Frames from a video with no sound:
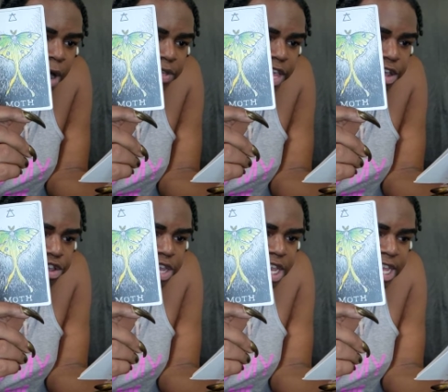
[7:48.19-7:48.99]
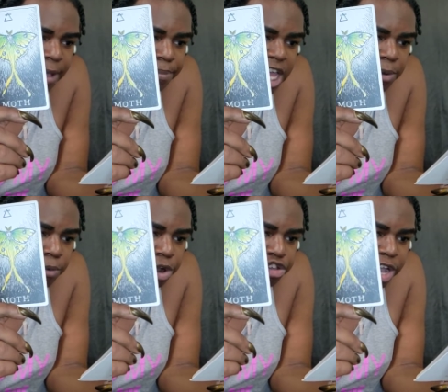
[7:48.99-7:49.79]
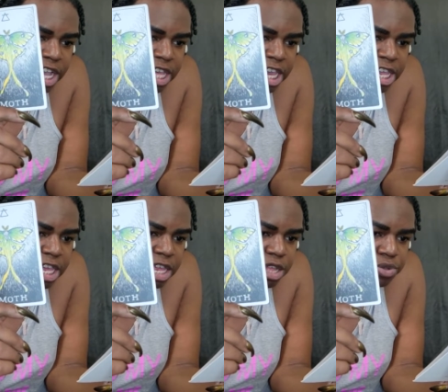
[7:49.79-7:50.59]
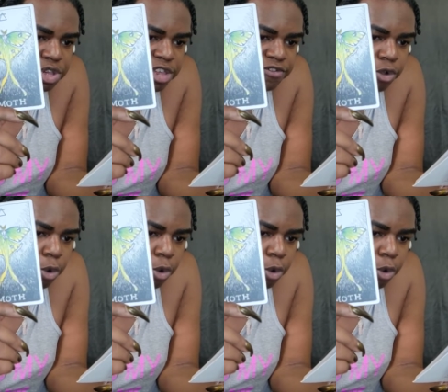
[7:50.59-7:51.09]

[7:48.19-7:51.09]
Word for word: Moth energy is at play when we're attracted to easy solutions for,